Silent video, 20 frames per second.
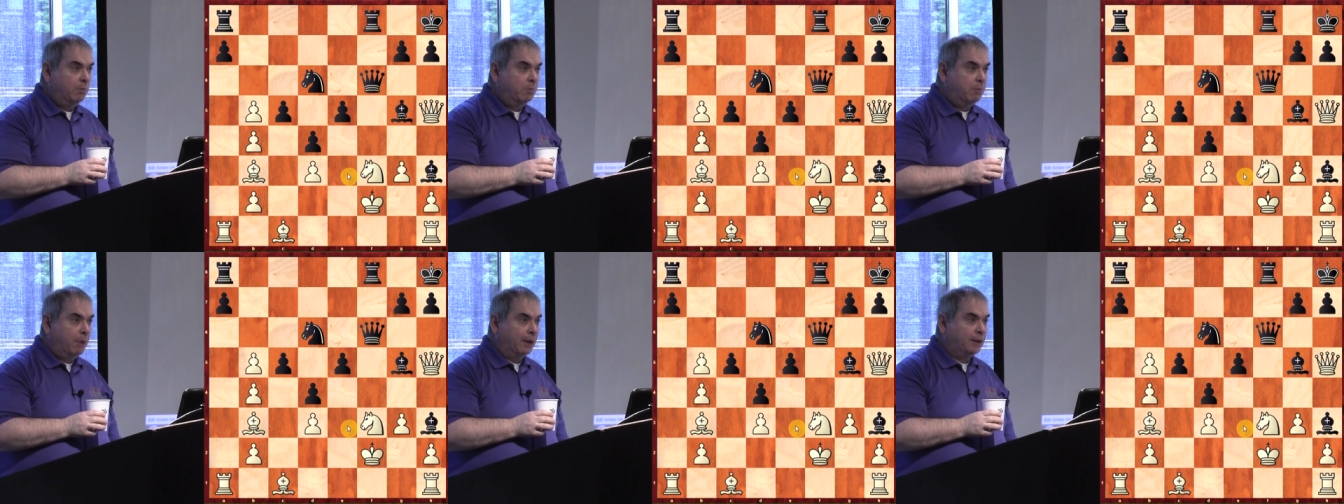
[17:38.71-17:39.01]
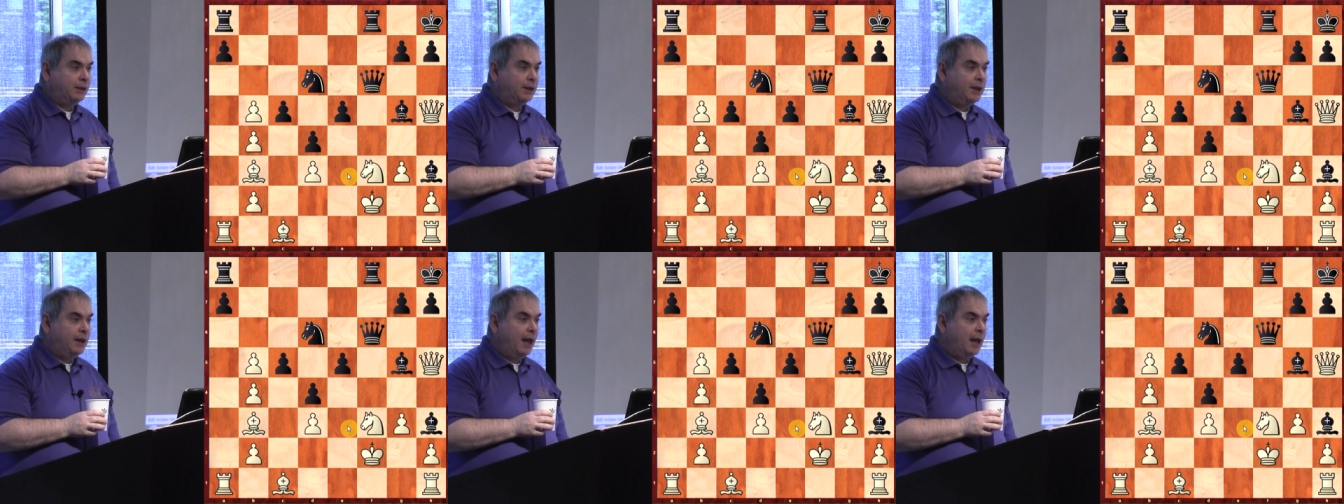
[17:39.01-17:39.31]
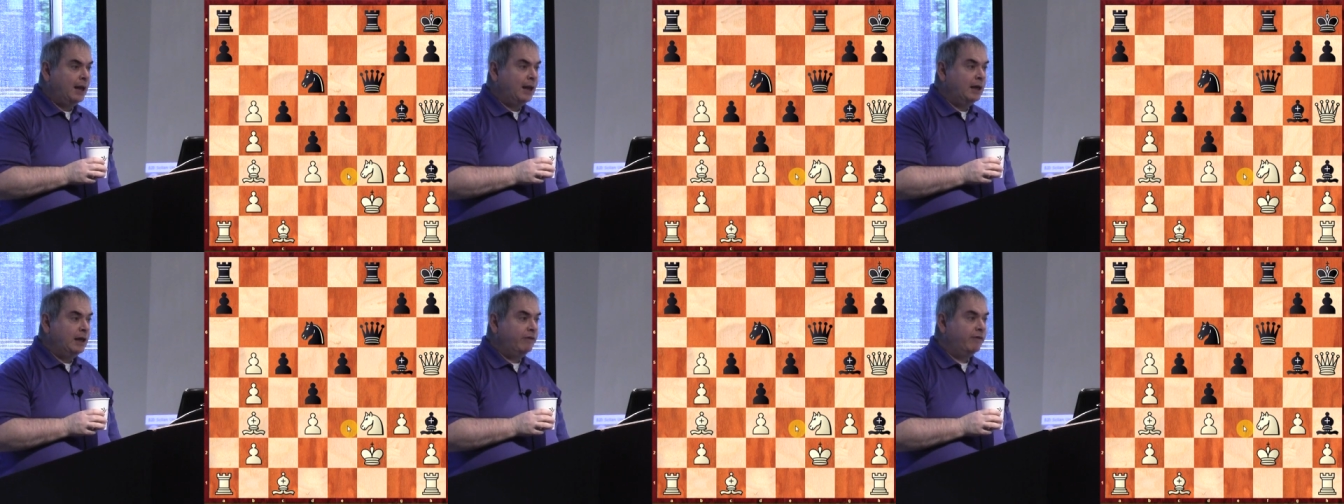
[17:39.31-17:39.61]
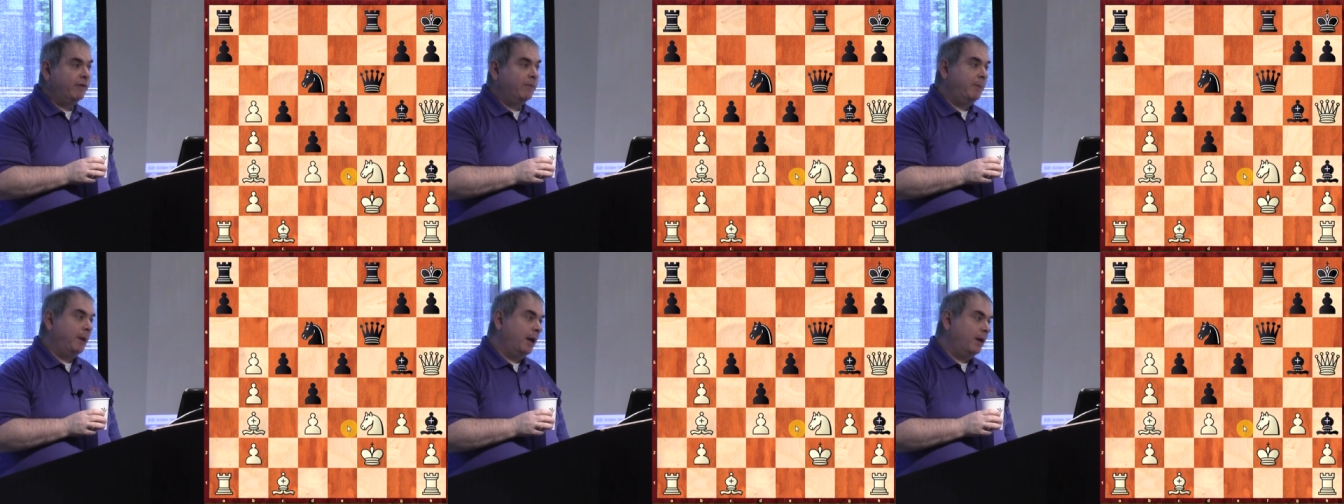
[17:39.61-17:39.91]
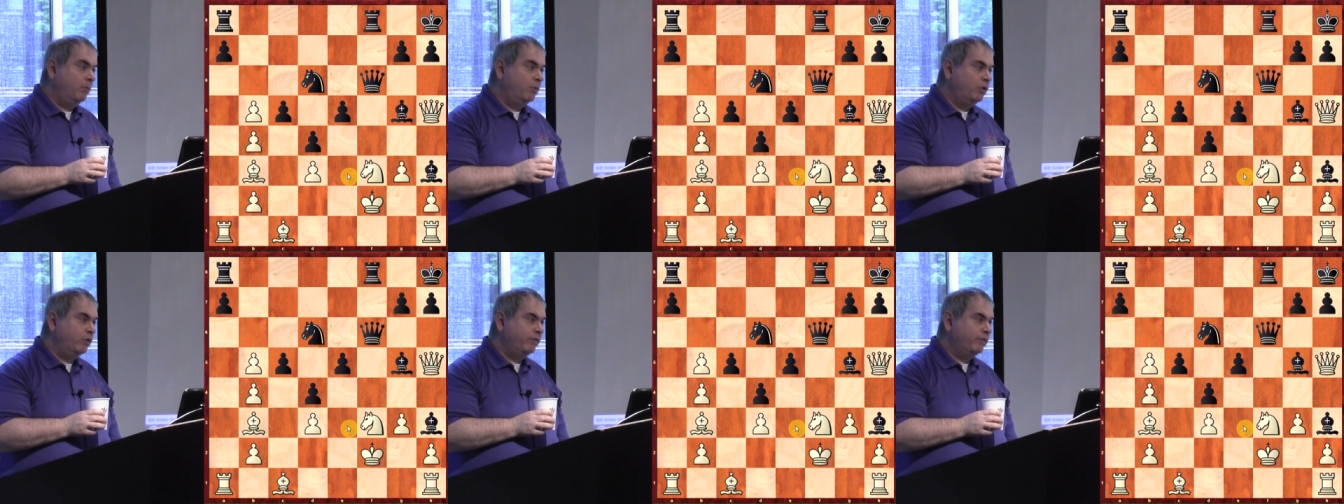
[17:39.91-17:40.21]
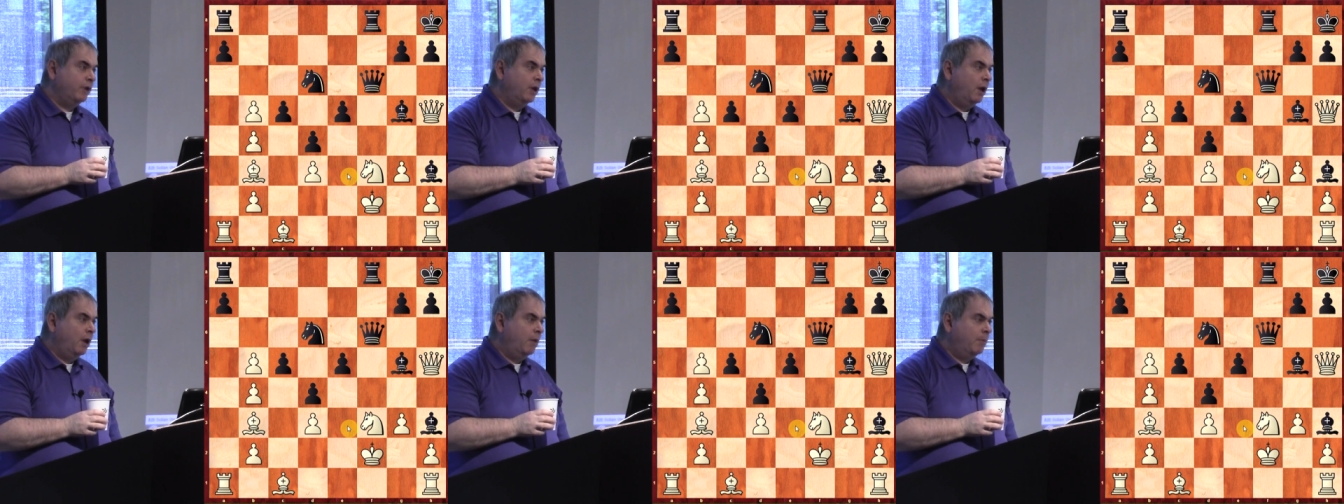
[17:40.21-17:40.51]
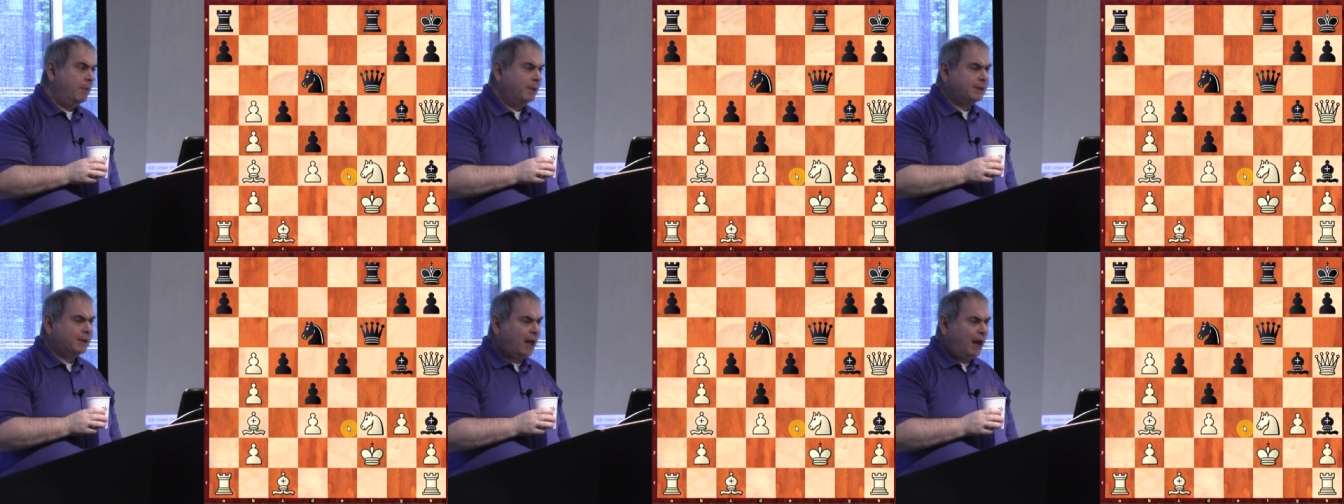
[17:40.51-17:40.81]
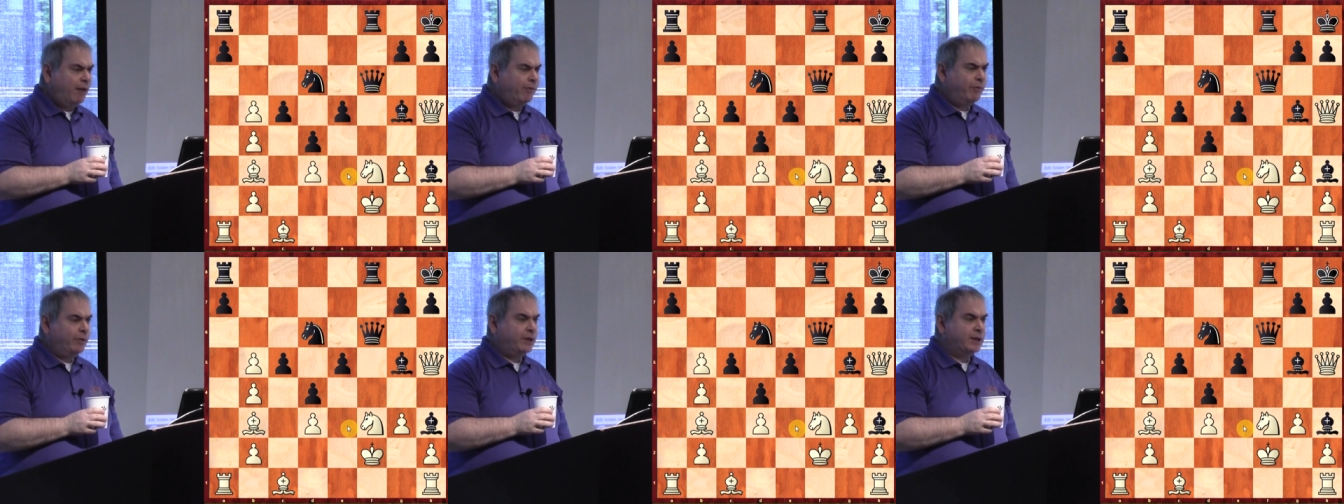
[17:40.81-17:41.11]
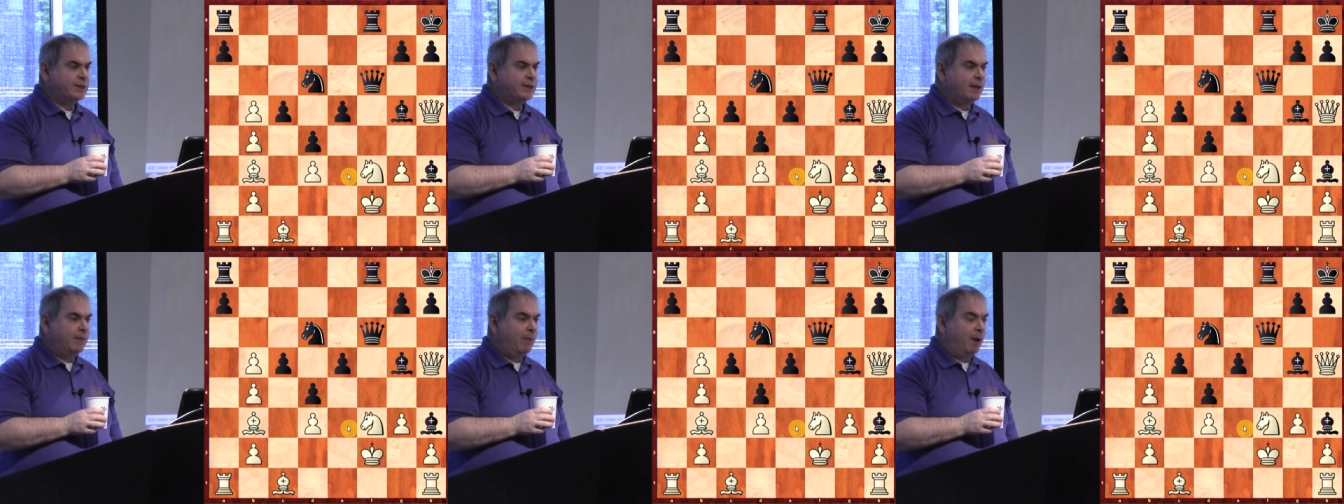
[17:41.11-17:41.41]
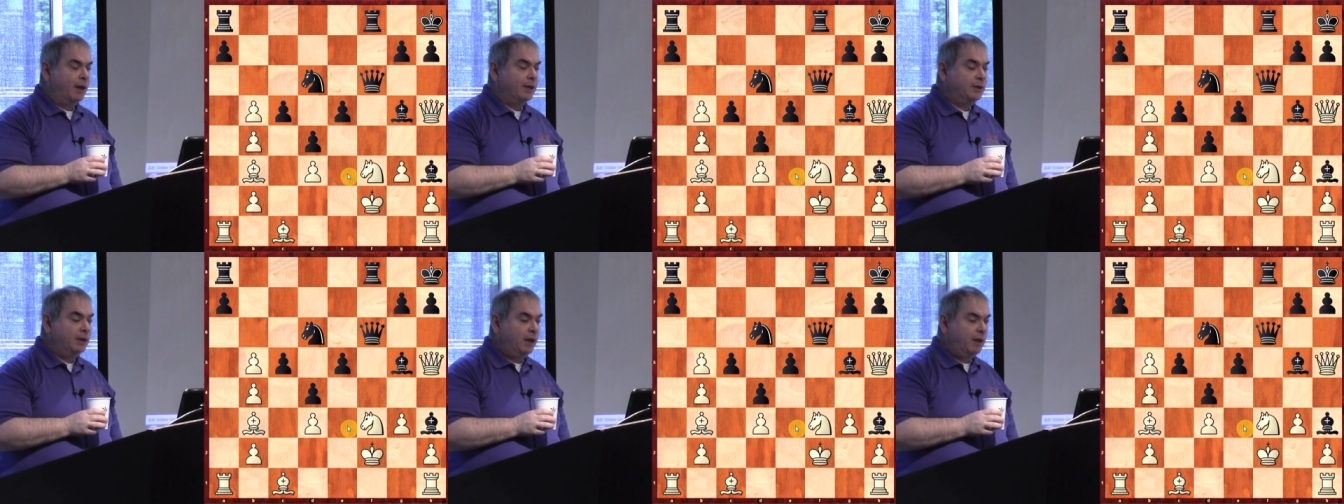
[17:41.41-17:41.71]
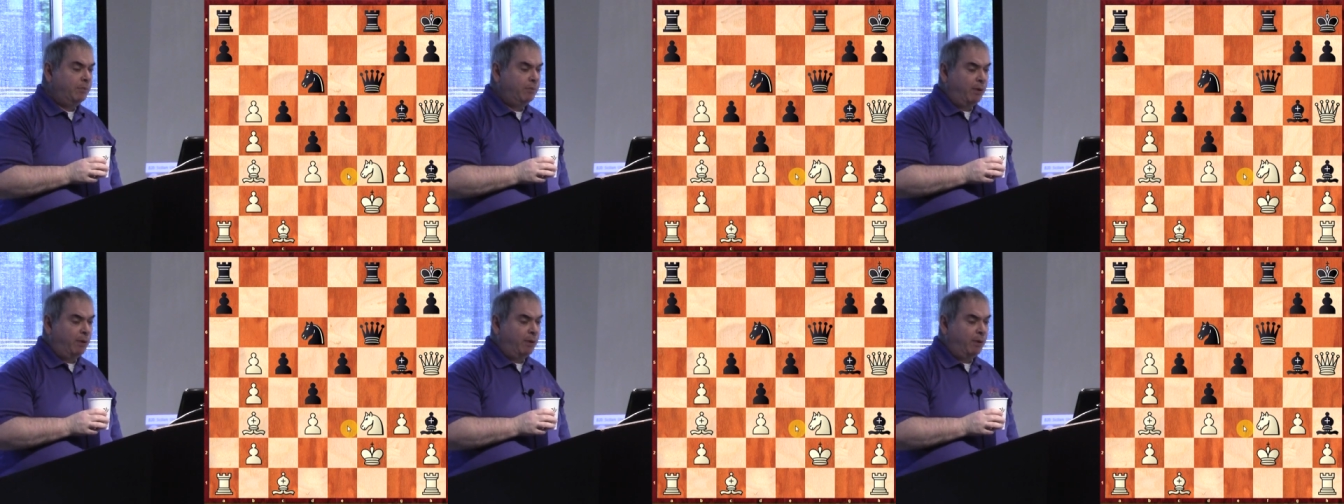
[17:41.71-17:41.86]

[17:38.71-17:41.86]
but he had an even better move, but kind of with the same idea,